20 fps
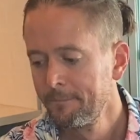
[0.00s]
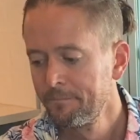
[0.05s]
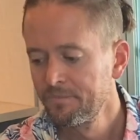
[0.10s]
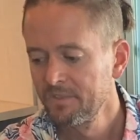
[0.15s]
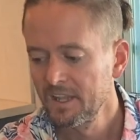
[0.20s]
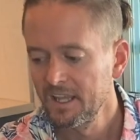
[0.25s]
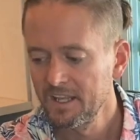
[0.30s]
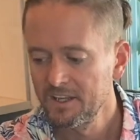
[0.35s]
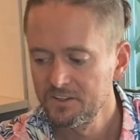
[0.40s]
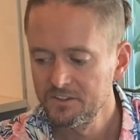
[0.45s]

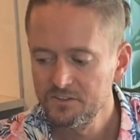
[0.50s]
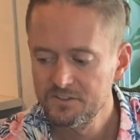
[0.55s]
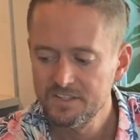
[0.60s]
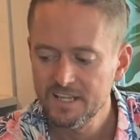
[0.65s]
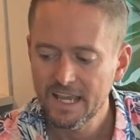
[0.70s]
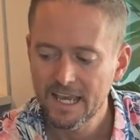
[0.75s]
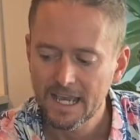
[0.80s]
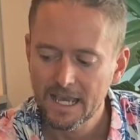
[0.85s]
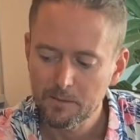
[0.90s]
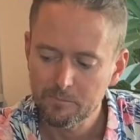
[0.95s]
And you
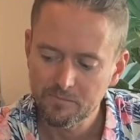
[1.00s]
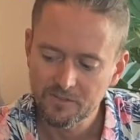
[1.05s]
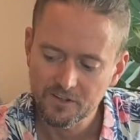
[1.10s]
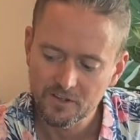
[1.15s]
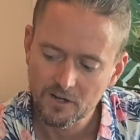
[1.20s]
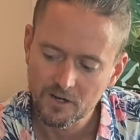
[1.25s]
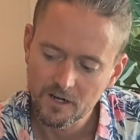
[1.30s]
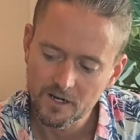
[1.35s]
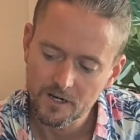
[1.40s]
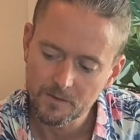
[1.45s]
tap the
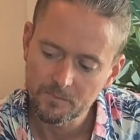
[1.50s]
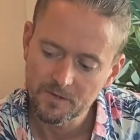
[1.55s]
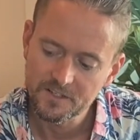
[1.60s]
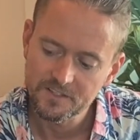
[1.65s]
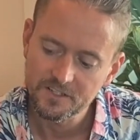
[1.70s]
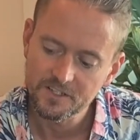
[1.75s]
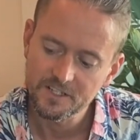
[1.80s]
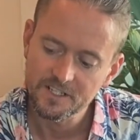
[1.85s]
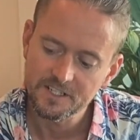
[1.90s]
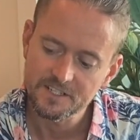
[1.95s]
card by
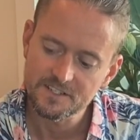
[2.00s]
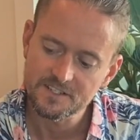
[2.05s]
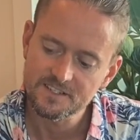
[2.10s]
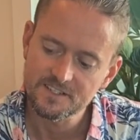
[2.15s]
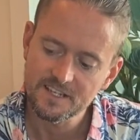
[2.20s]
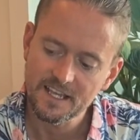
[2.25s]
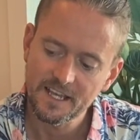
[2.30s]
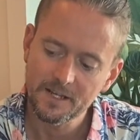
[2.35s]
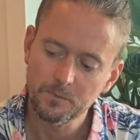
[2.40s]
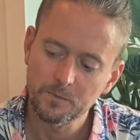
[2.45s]
turning it
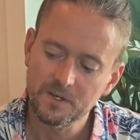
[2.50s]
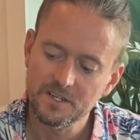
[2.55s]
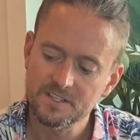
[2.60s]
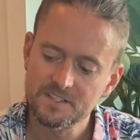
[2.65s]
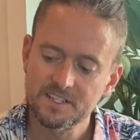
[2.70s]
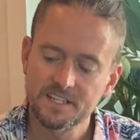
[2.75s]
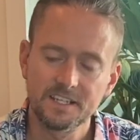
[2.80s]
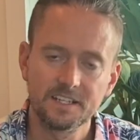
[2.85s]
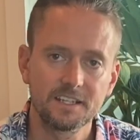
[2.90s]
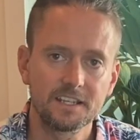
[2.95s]
sideways
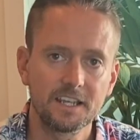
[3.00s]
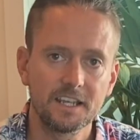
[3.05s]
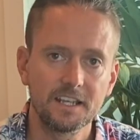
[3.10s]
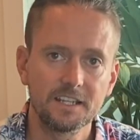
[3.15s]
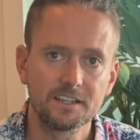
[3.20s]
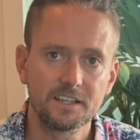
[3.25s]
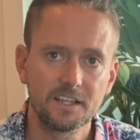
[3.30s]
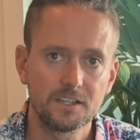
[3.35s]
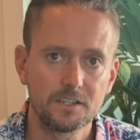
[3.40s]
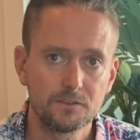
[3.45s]
to indicate
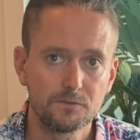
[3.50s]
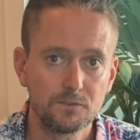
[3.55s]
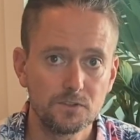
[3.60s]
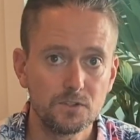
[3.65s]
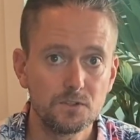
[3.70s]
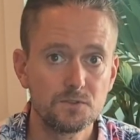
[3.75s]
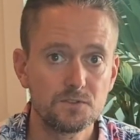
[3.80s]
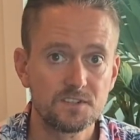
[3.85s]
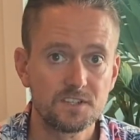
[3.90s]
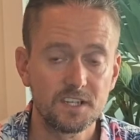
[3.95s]
that you've
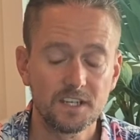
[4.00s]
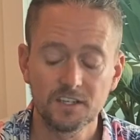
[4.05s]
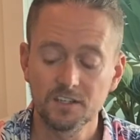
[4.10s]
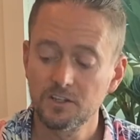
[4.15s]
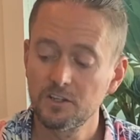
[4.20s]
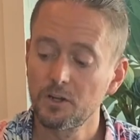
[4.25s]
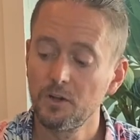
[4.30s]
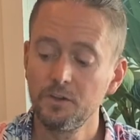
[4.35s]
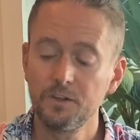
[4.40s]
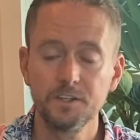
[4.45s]
used it. You can
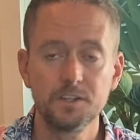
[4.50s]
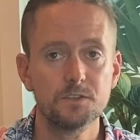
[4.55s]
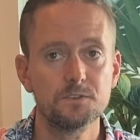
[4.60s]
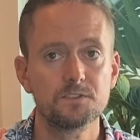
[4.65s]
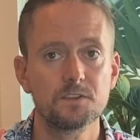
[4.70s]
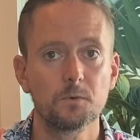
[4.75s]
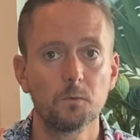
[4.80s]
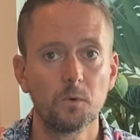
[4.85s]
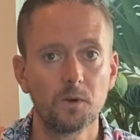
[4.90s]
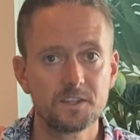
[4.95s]
only use it
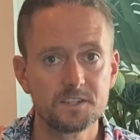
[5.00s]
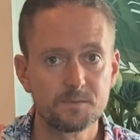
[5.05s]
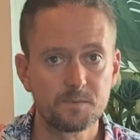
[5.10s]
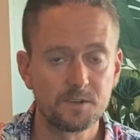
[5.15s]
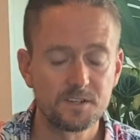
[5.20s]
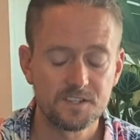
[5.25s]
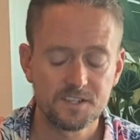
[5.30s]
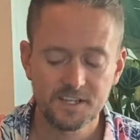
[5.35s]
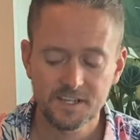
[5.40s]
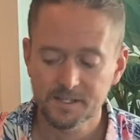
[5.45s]
once per
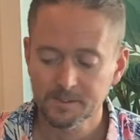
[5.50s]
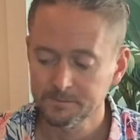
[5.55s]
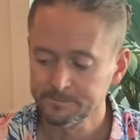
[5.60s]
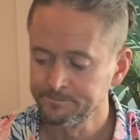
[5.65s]
scene.